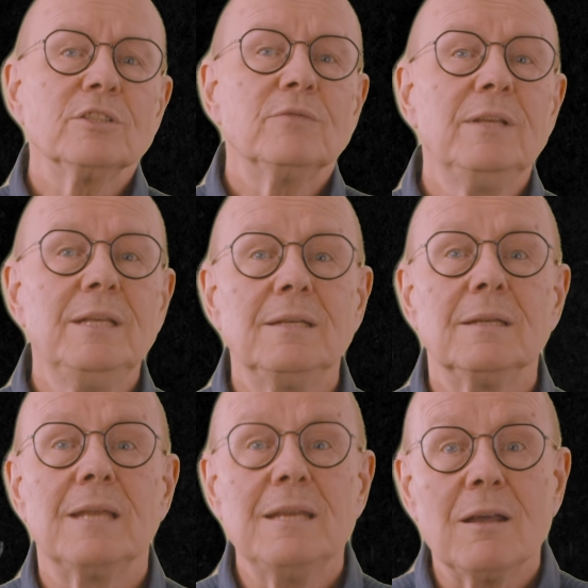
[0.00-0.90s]
we need a
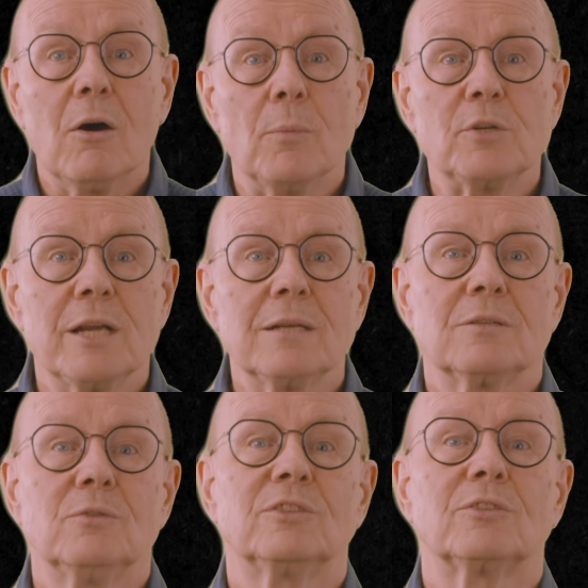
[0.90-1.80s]
data object
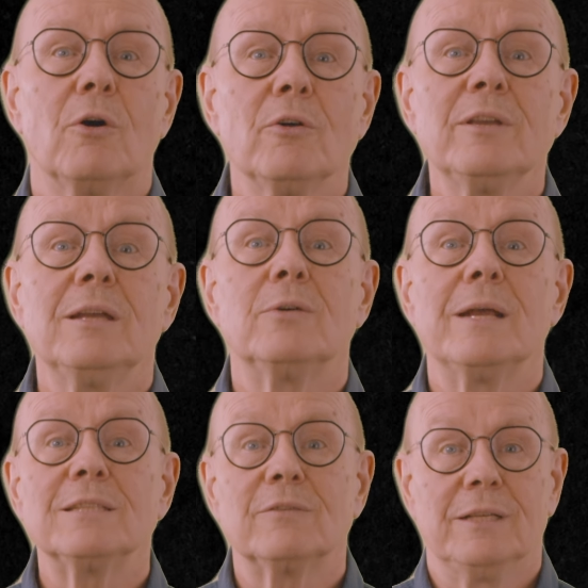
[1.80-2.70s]
to store the
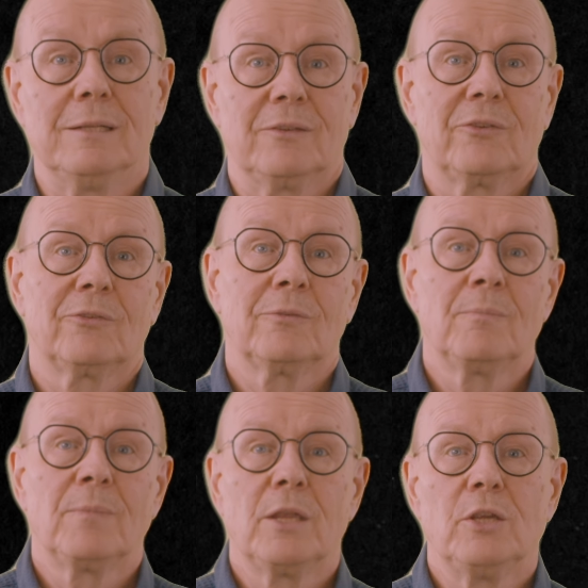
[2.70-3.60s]
address fields.
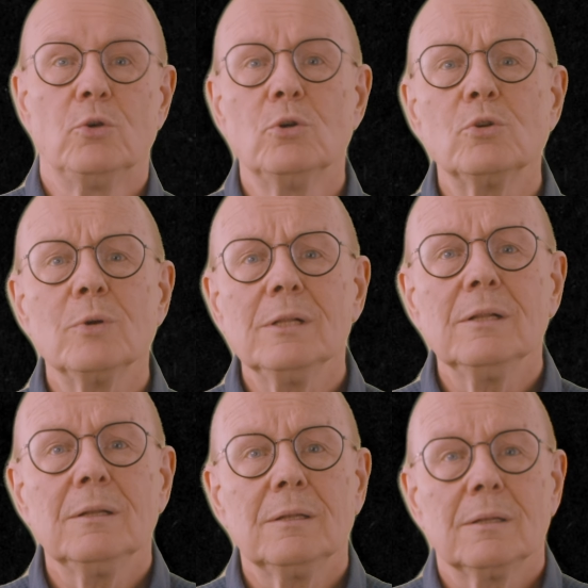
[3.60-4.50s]
Usually